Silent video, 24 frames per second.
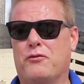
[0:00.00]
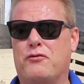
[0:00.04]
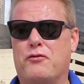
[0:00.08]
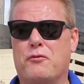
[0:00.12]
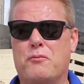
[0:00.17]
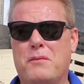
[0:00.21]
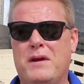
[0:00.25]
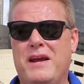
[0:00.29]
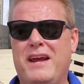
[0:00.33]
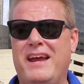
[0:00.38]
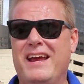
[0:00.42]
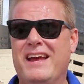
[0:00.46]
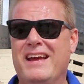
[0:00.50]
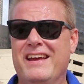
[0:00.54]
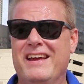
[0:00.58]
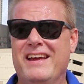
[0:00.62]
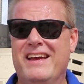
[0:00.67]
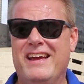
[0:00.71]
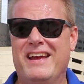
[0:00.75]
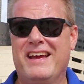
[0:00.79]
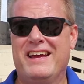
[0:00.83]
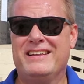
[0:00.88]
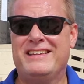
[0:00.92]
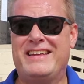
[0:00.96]
For me,
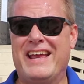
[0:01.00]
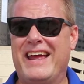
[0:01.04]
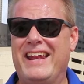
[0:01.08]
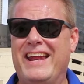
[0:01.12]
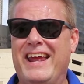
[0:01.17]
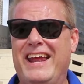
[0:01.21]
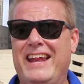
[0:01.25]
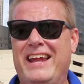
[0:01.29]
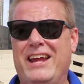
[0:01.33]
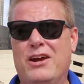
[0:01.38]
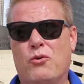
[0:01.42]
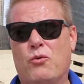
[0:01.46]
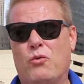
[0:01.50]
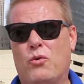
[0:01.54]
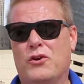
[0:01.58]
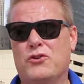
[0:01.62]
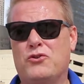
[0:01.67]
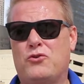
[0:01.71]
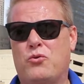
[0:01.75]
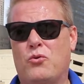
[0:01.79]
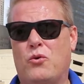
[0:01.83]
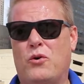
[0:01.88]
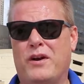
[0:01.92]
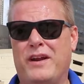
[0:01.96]
1080 at
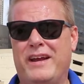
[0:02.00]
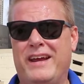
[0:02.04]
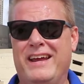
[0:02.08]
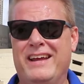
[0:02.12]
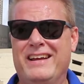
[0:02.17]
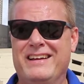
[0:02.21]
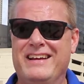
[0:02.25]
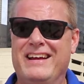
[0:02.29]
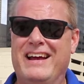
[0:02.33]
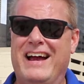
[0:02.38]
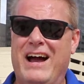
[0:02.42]
120,